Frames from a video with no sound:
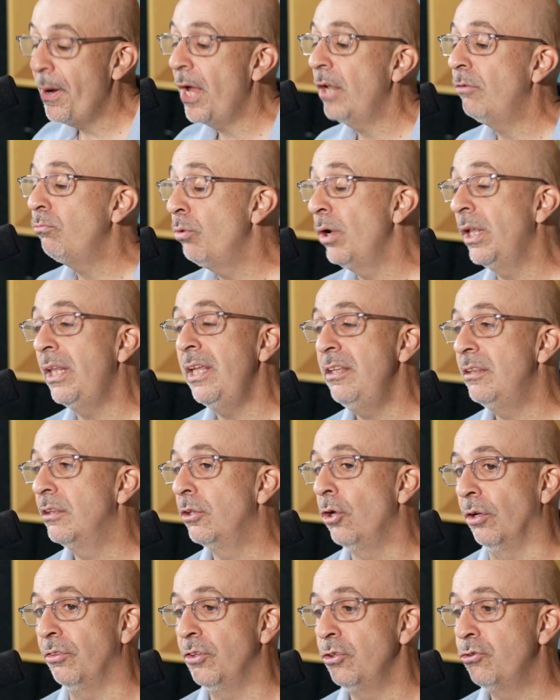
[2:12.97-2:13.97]
But really,
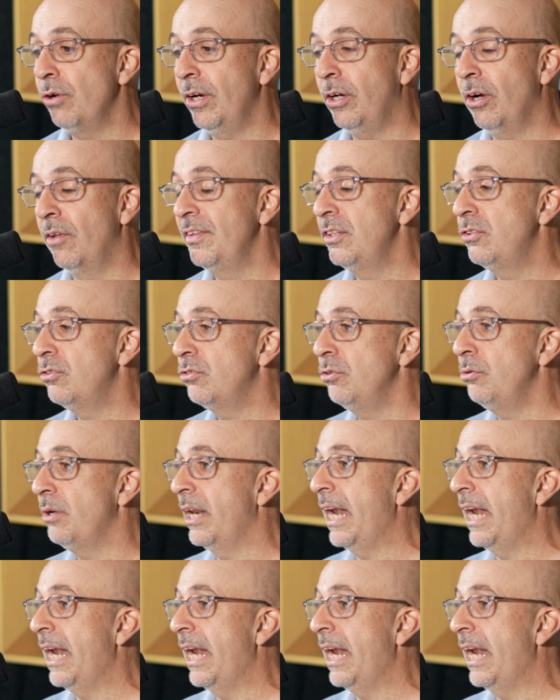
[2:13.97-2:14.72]
look, the trick on this tune,